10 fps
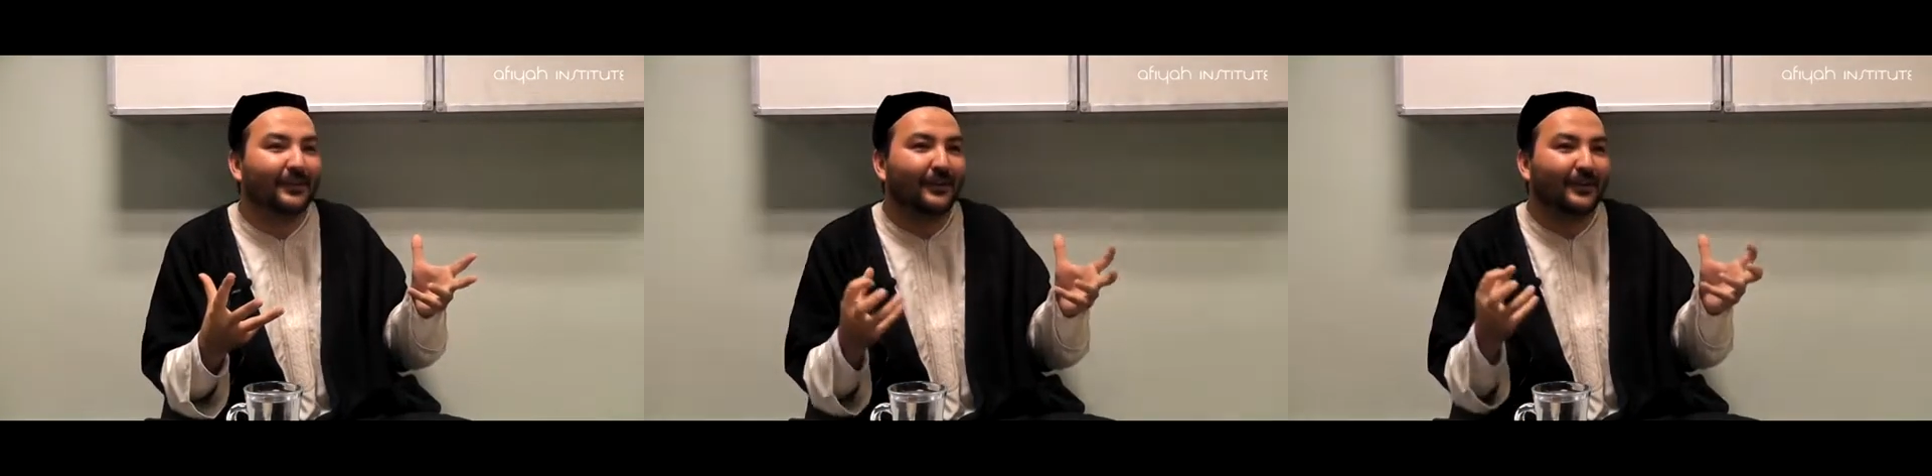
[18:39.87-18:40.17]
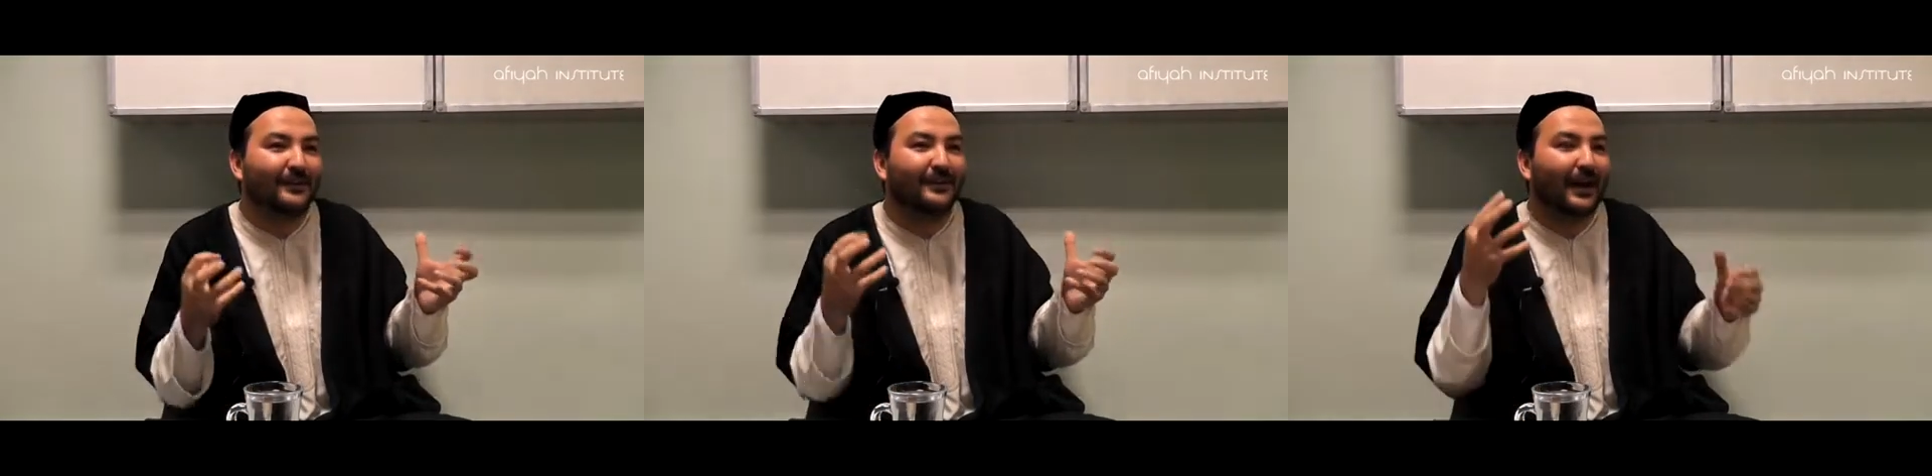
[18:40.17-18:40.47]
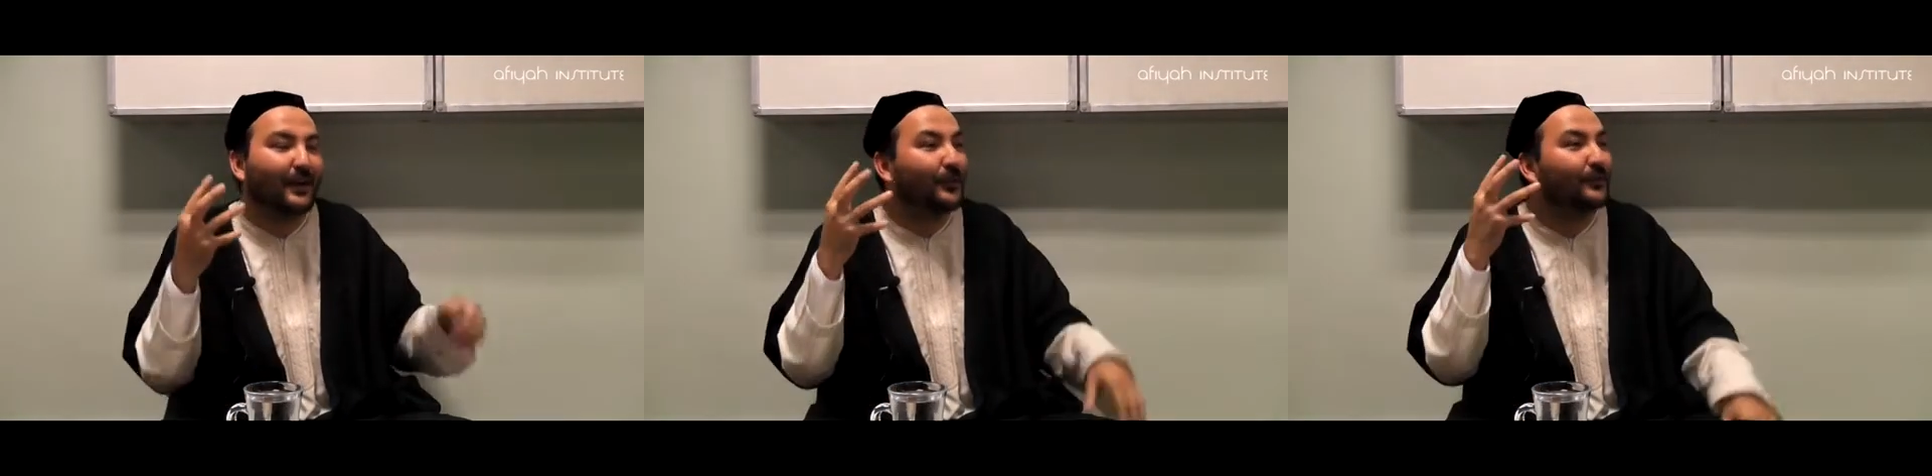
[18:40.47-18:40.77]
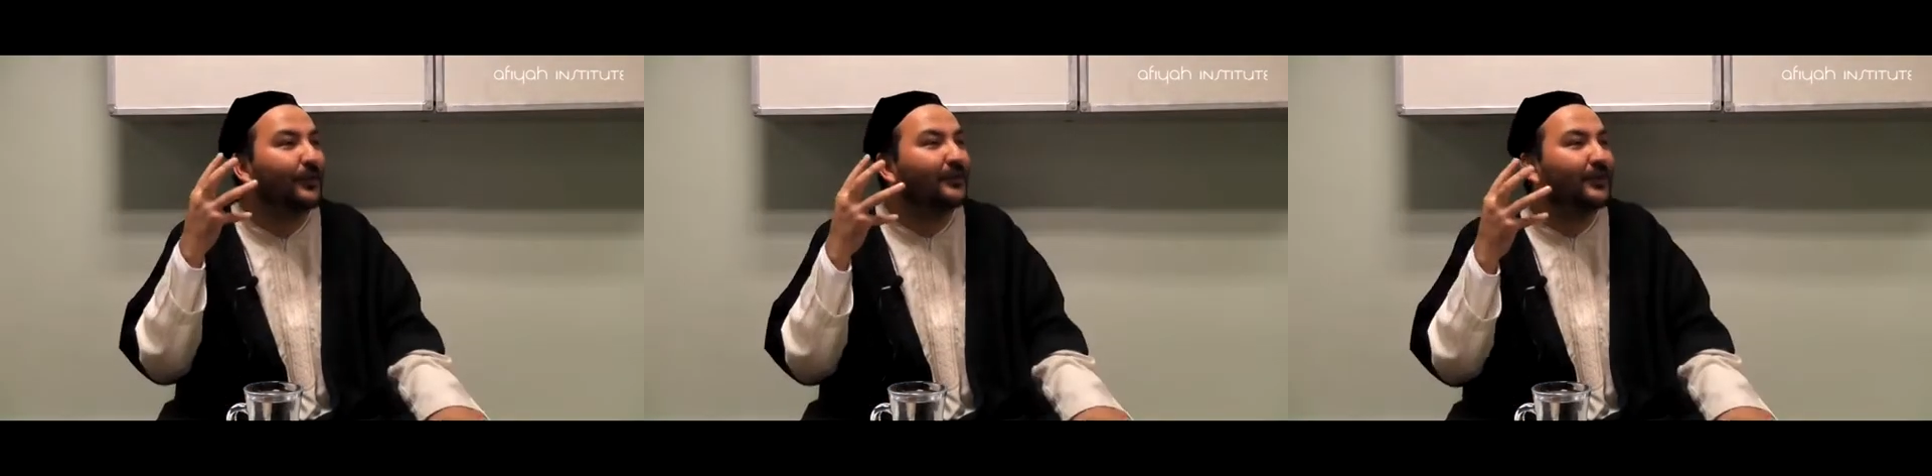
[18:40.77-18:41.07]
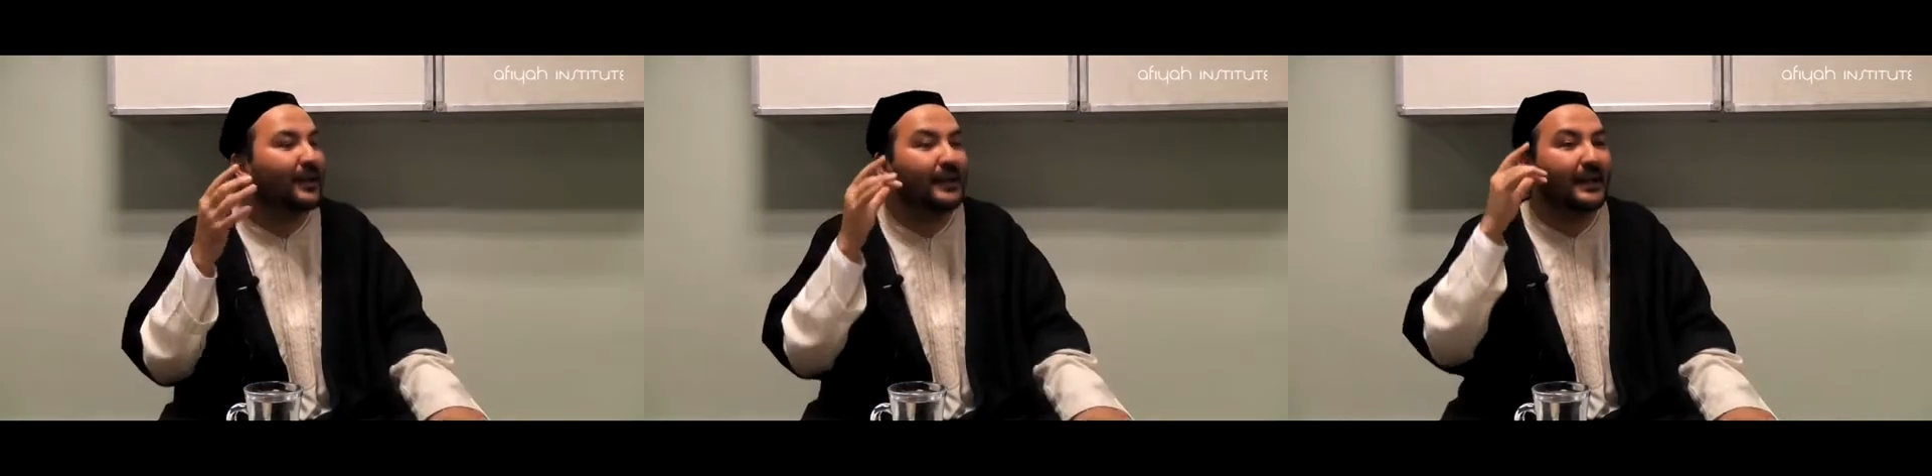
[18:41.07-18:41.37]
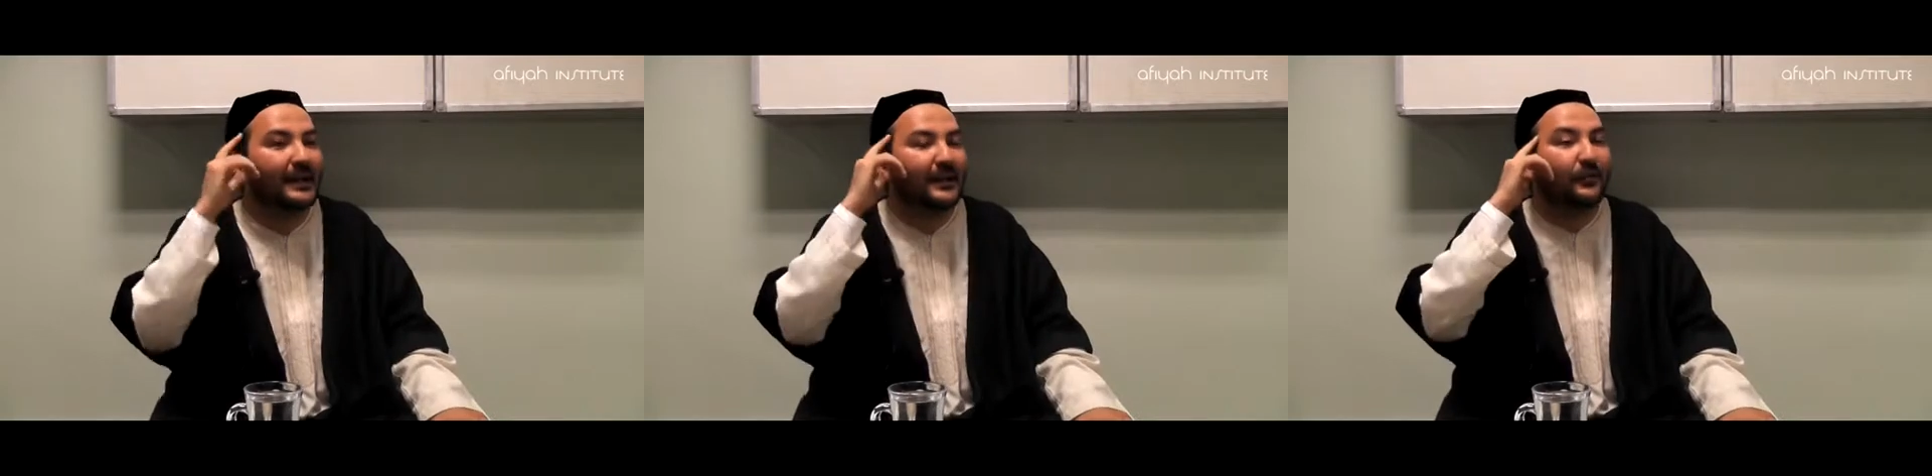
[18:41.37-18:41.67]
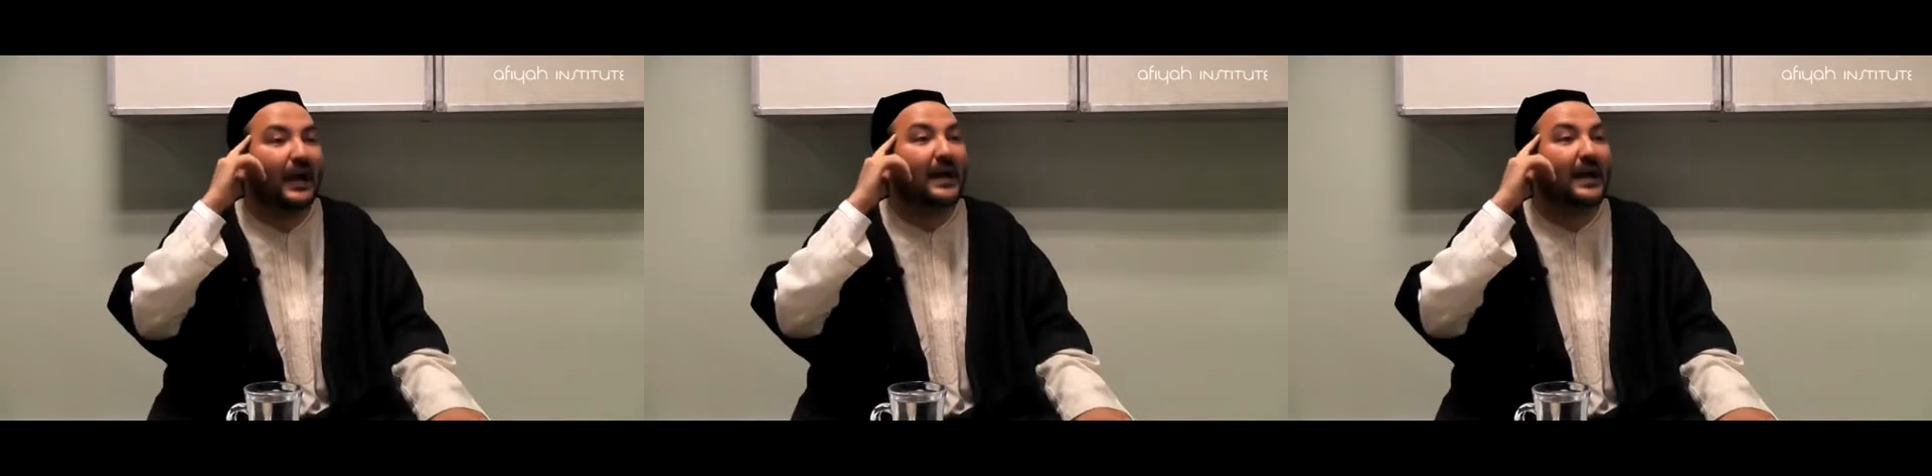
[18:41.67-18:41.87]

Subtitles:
Okay, so I was so scared, so